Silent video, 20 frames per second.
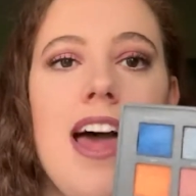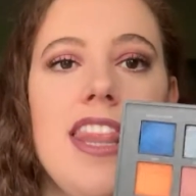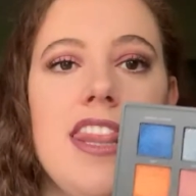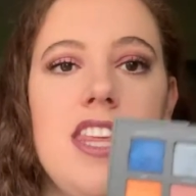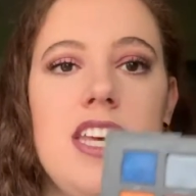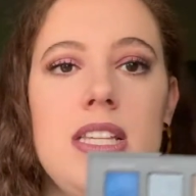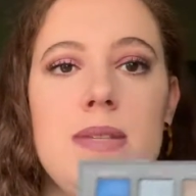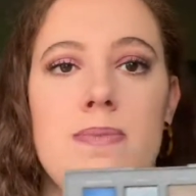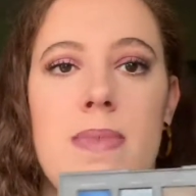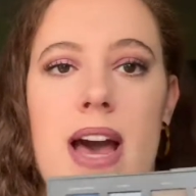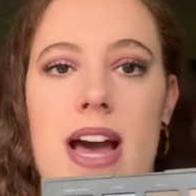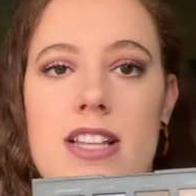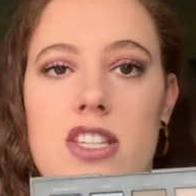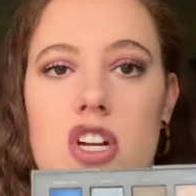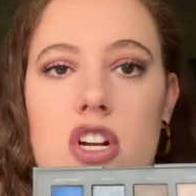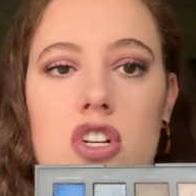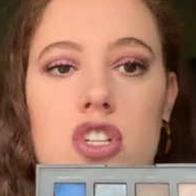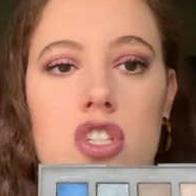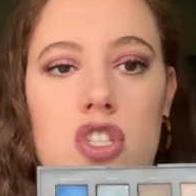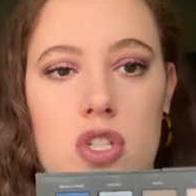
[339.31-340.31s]
These
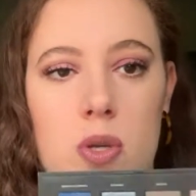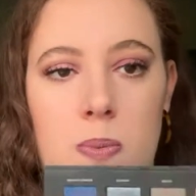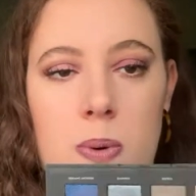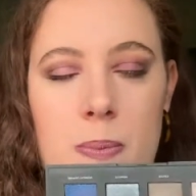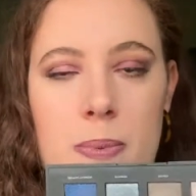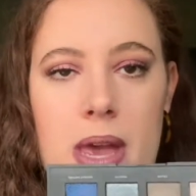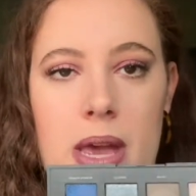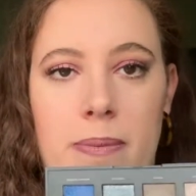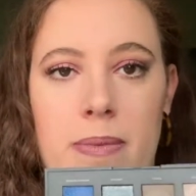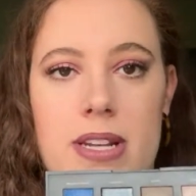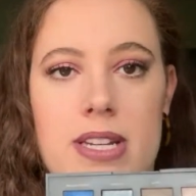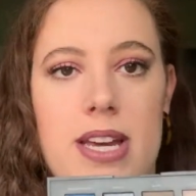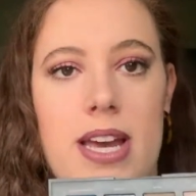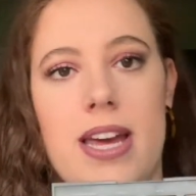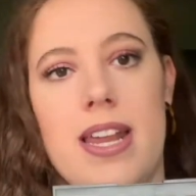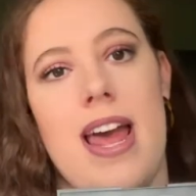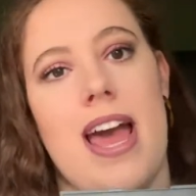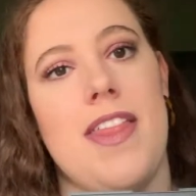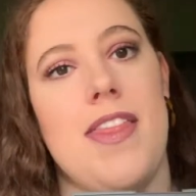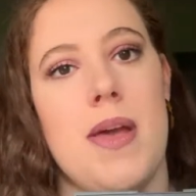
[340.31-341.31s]
mattes are super
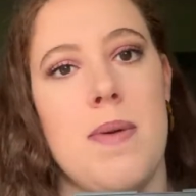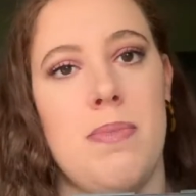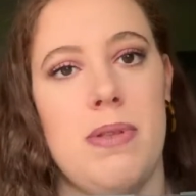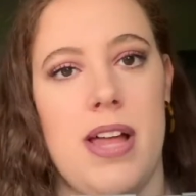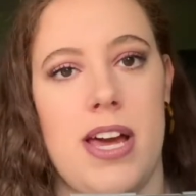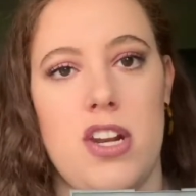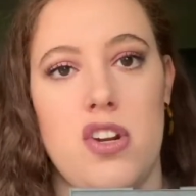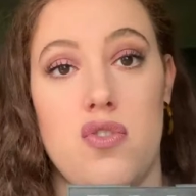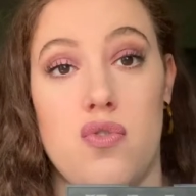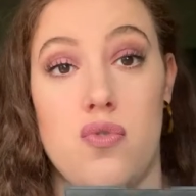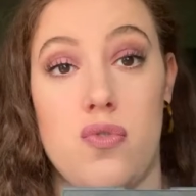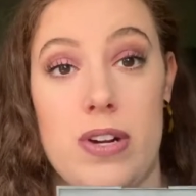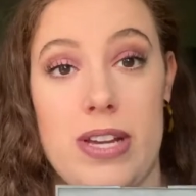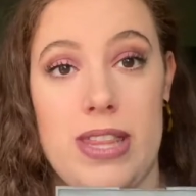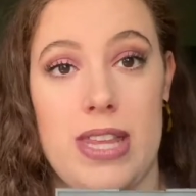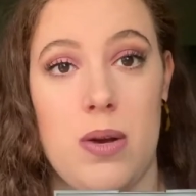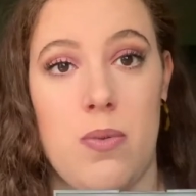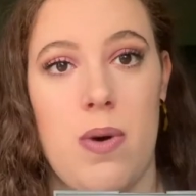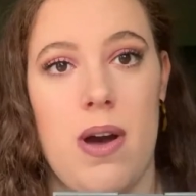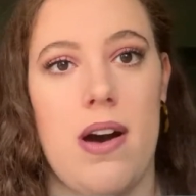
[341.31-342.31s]
pigmented and they blend
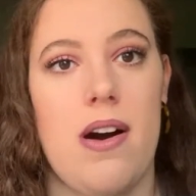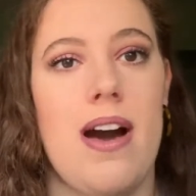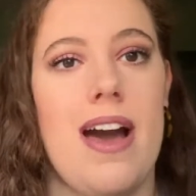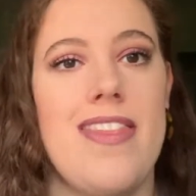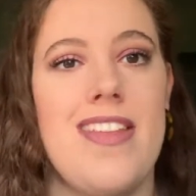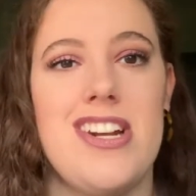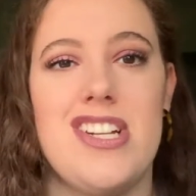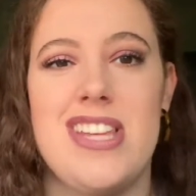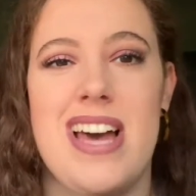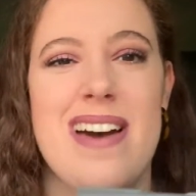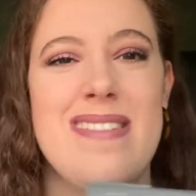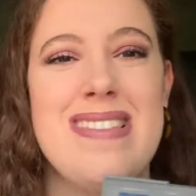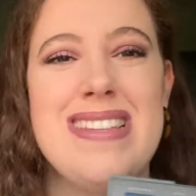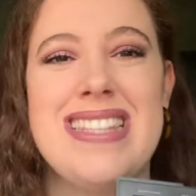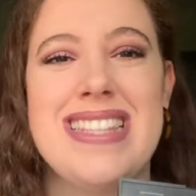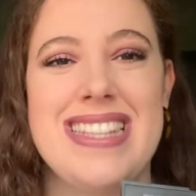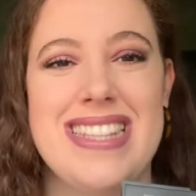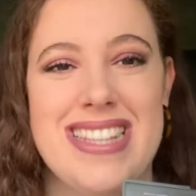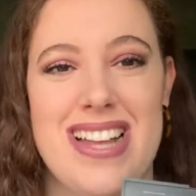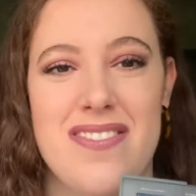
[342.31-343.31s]
really well and they just have
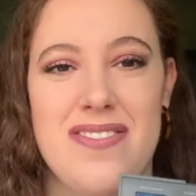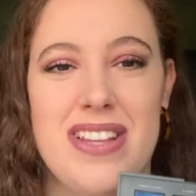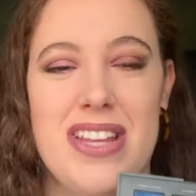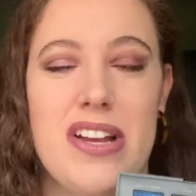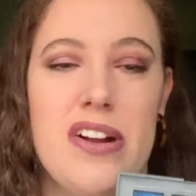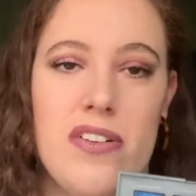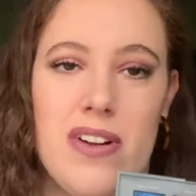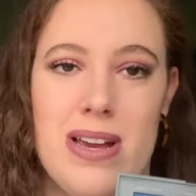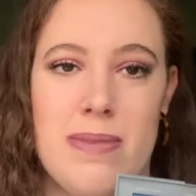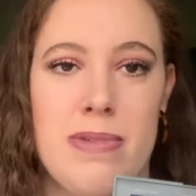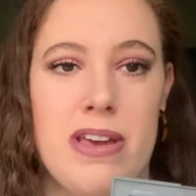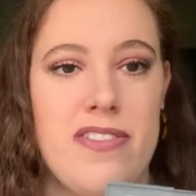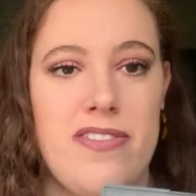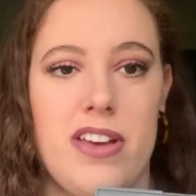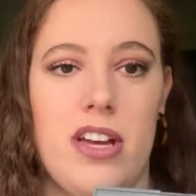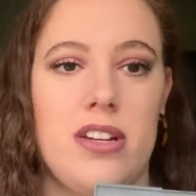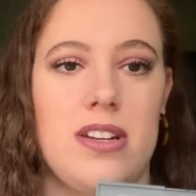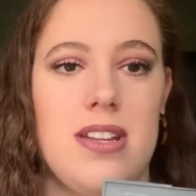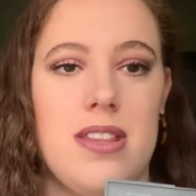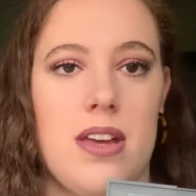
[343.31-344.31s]
this lovely creamy
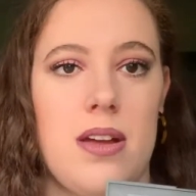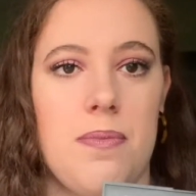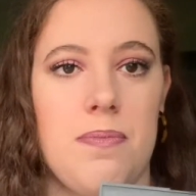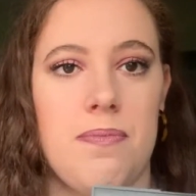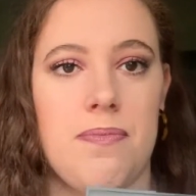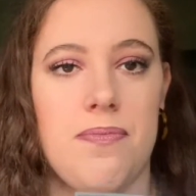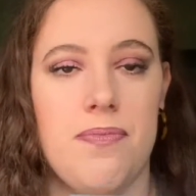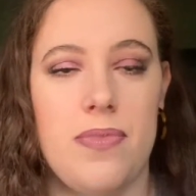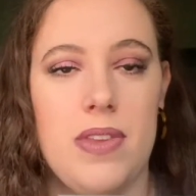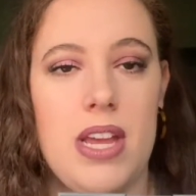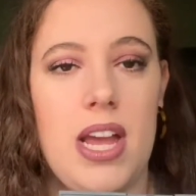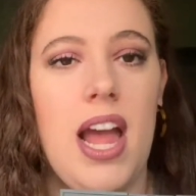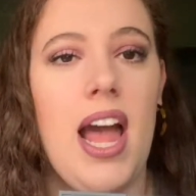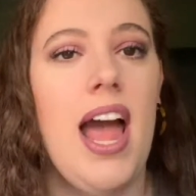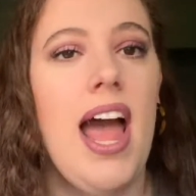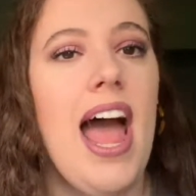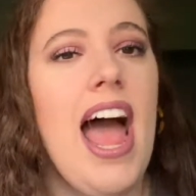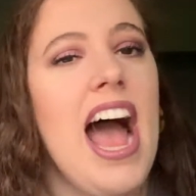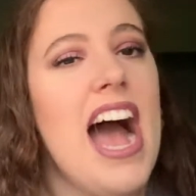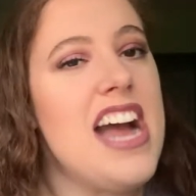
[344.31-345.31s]
feel to them.
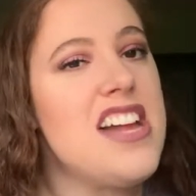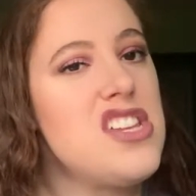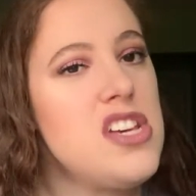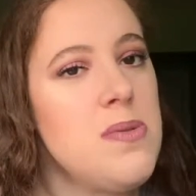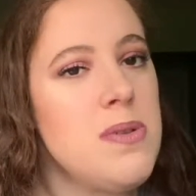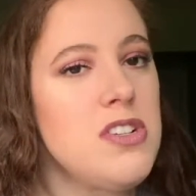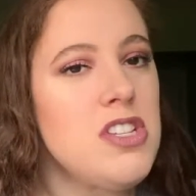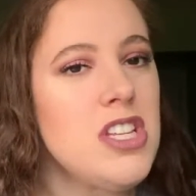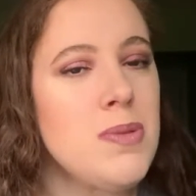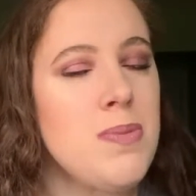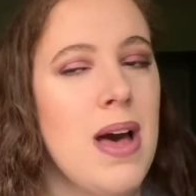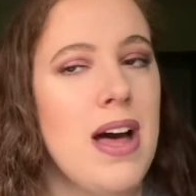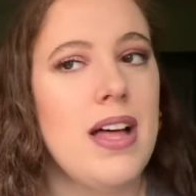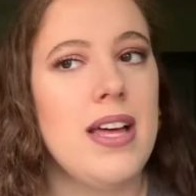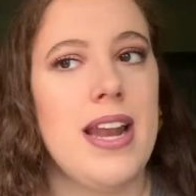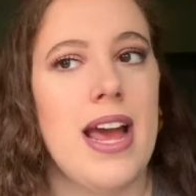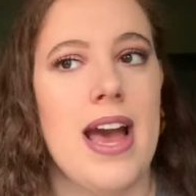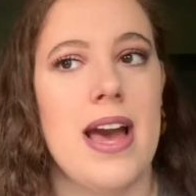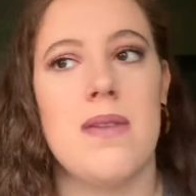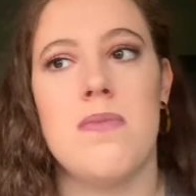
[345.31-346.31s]
I do wish this
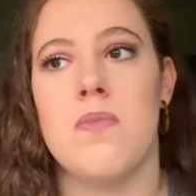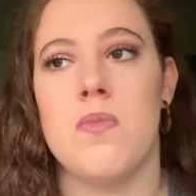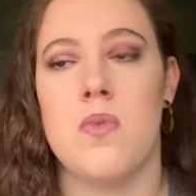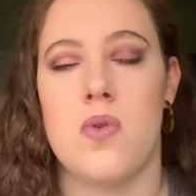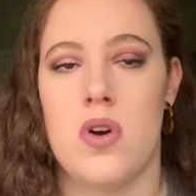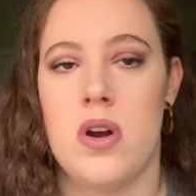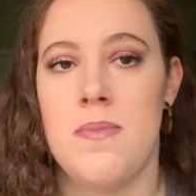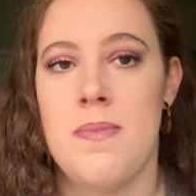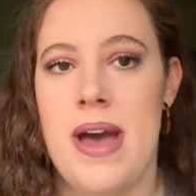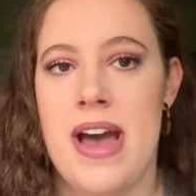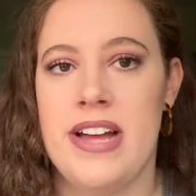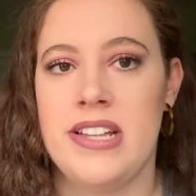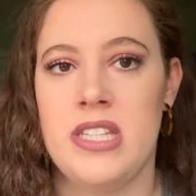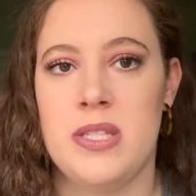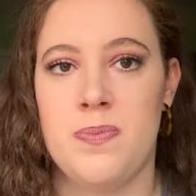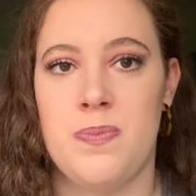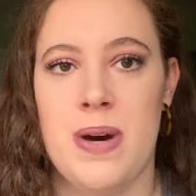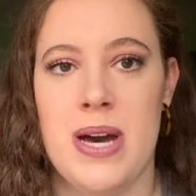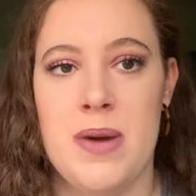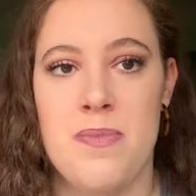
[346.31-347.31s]
palette had more
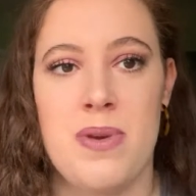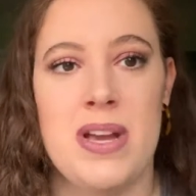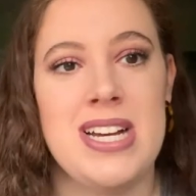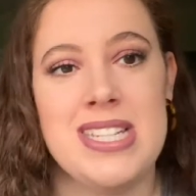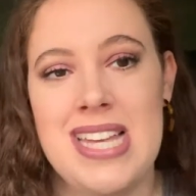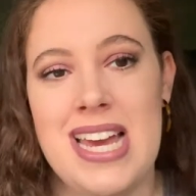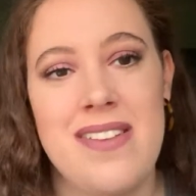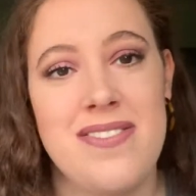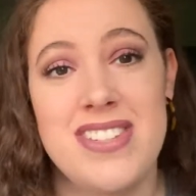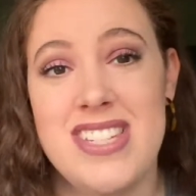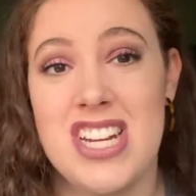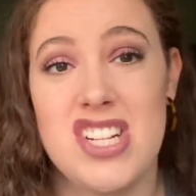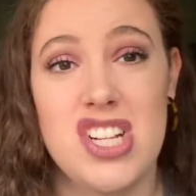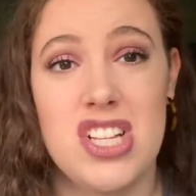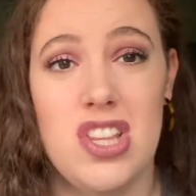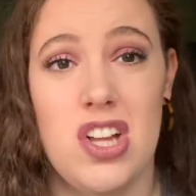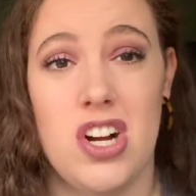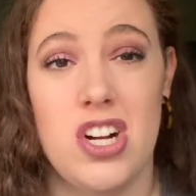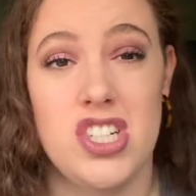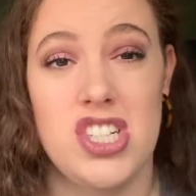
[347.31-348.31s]
mattes, but because I have such a
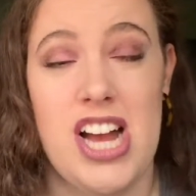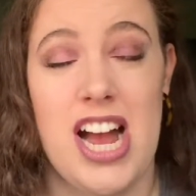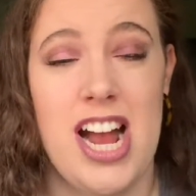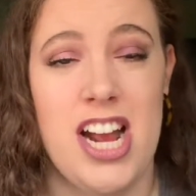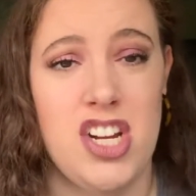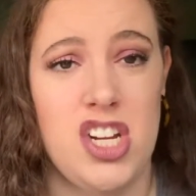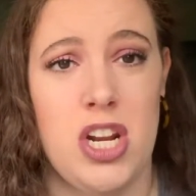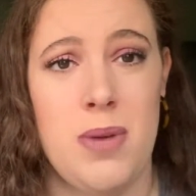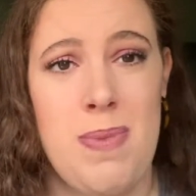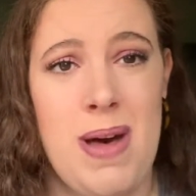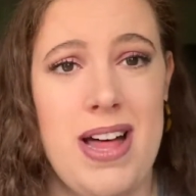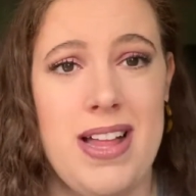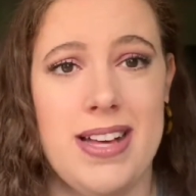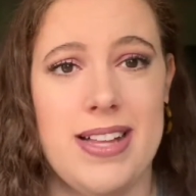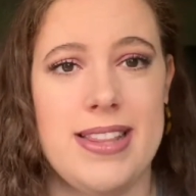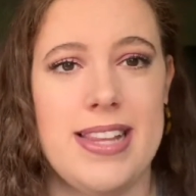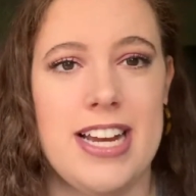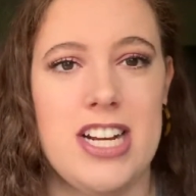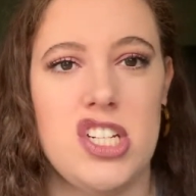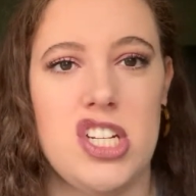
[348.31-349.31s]
large eyeshadow palette
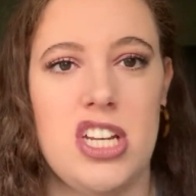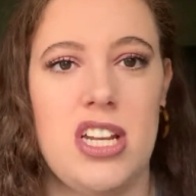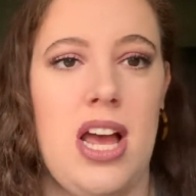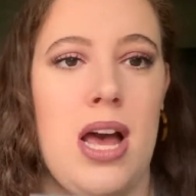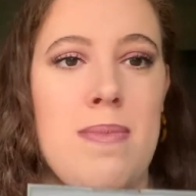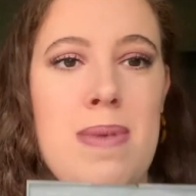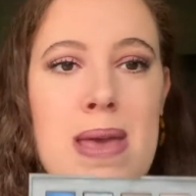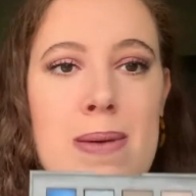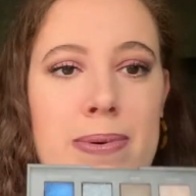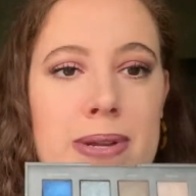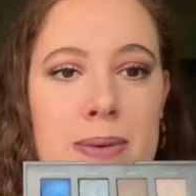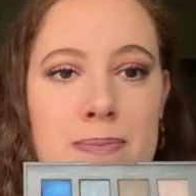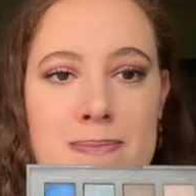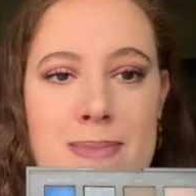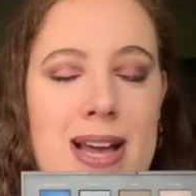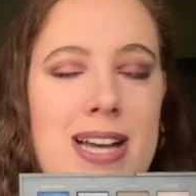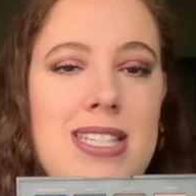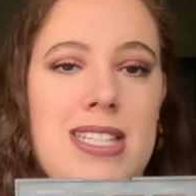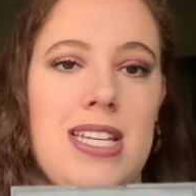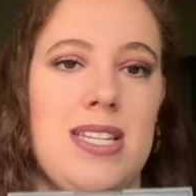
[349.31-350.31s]
collection, I'm able to
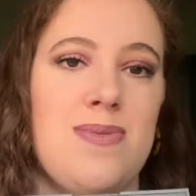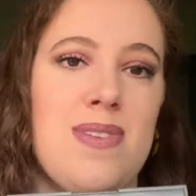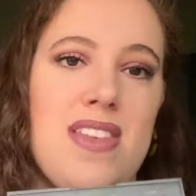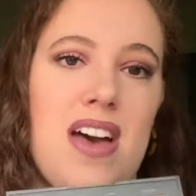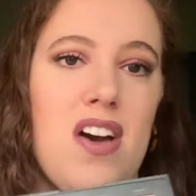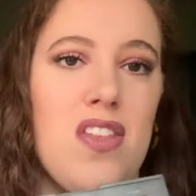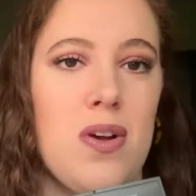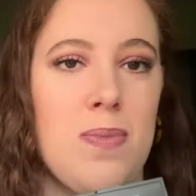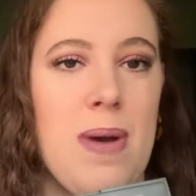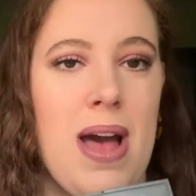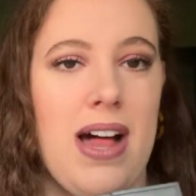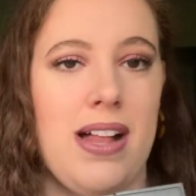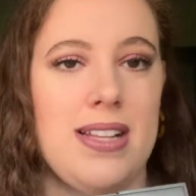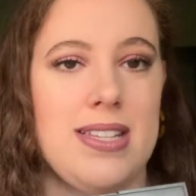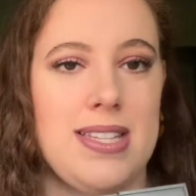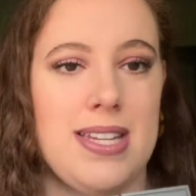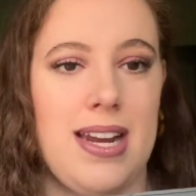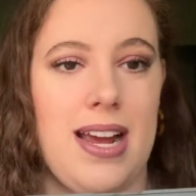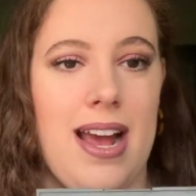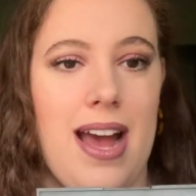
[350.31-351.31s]
mix this with other
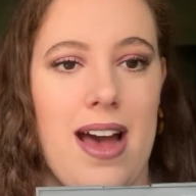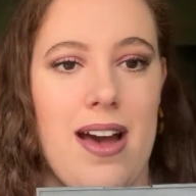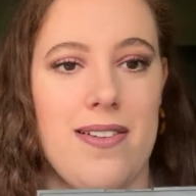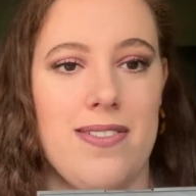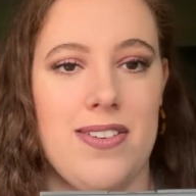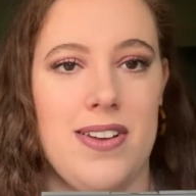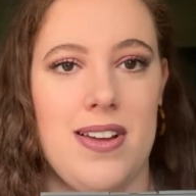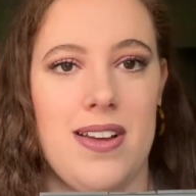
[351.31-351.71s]
palettes that I have.